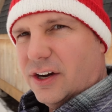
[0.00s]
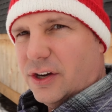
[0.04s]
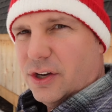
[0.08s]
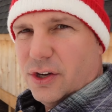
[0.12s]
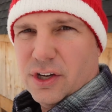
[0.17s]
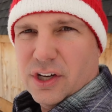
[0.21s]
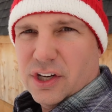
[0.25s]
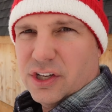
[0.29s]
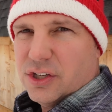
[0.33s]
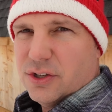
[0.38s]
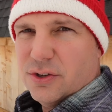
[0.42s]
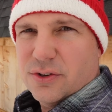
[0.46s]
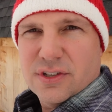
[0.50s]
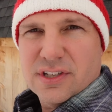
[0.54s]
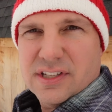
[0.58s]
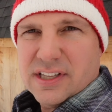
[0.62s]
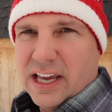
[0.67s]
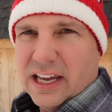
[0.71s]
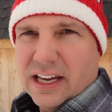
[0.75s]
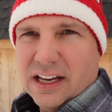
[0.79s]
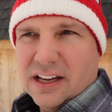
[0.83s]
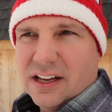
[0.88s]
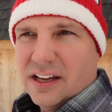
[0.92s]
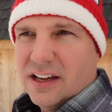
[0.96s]
You could use
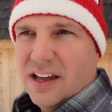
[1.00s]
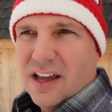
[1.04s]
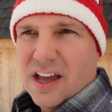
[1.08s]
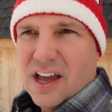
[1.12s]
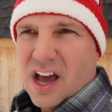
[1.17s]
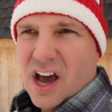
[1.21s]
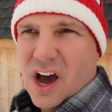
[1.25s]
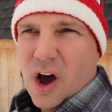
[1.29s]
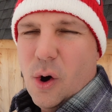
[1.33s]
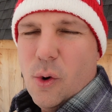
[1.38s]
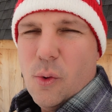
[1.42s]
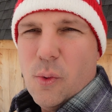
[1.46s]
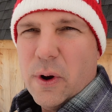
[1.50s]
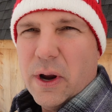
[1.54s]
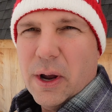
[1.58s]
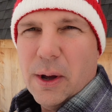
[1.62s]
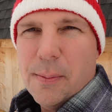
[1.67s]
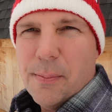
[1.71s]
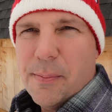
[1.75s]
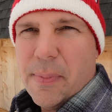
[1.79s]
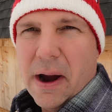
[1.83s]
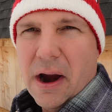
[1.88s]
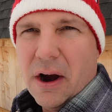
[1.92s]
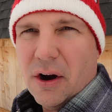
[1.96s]
like a
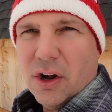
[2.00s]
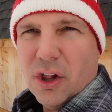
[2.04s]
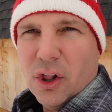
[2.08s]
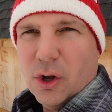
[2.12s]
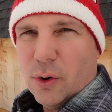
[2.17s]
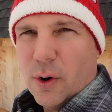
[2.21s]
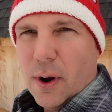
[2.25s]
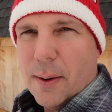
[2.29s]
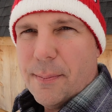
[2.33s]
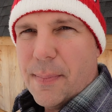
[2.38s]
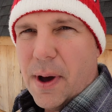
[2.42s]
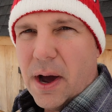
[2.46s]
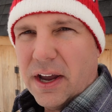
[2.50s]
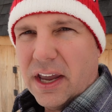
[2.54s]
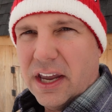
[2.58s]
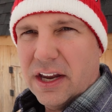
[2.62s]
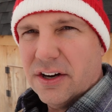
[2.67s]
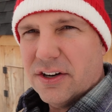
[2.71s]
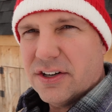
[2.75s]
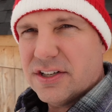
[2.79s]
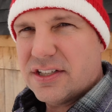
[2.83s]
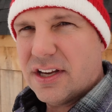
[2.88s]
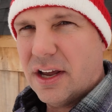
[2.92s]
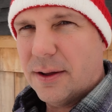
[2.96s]
wheelbarrow or a buggy
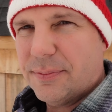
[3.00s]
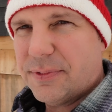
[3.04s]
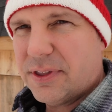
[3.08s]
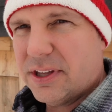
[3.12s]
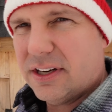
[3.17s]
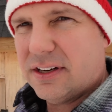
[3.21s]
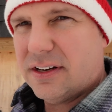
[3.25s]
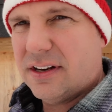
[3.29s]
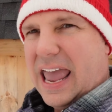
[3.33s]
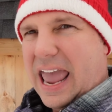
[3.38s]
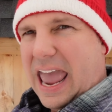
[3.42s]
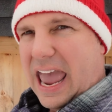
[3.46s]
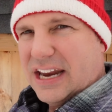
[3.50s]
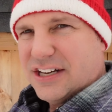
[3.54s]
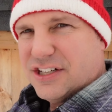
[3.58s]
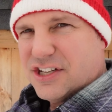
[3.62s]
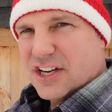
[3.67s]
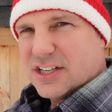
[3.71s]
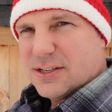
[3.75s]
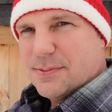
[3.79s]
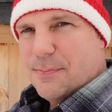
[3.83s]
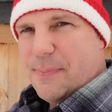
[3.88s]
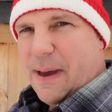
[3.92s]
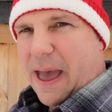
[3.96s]
or something and
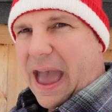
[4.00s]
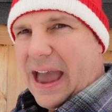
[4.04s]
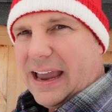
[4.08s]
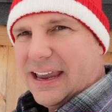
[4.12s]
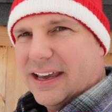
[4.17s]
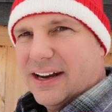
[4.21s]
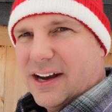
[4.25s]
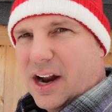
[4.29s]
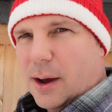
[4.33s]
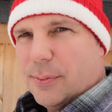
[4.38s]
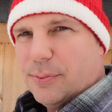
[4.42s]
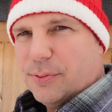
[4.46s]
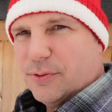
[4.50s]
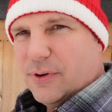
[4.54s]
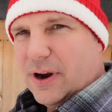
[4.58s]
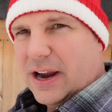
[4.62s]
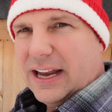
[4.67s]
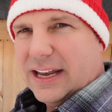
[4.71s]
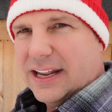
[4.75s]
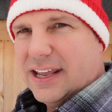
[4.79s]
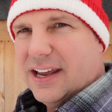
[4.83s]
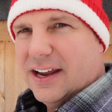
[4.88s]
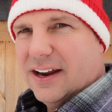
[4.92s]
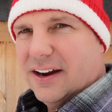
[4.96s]
just back it up
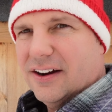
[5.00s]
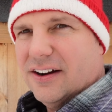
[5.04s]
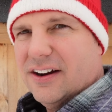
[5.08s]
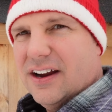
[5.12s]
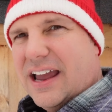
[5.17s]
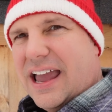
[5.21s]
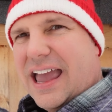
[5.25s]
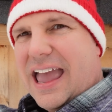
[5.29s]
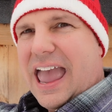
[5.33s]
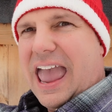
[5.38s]
right here,